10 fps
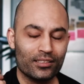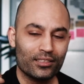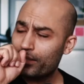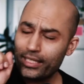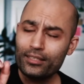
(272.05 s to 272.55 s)

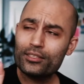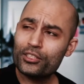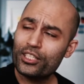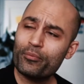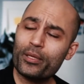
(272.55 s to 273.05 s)
I'll link the
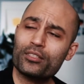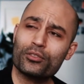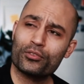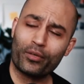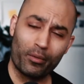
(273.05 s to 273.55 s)
Jeff
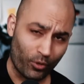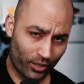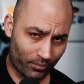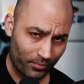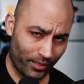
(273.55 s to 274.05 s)
Bezos
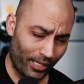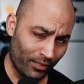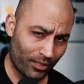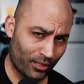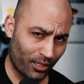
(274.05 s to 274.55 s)
framework in
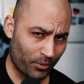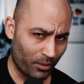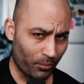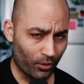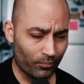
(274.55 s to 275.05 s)
the
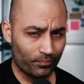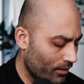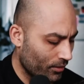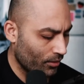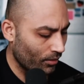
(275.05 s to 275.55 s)
description below.
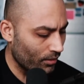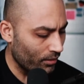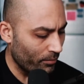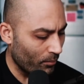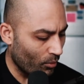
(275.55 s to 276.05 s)
Let's talk a
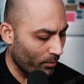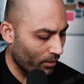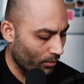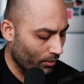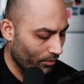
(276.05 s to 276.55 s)
little bit more
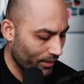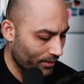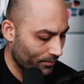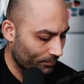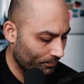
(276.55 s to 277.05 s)
about
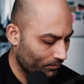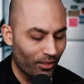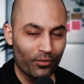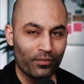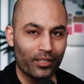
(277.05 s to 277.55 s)
regrets.
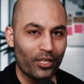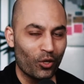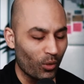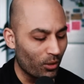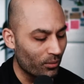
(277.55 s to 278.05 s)
Another funny
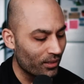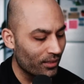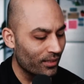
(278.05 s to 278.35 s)
quote.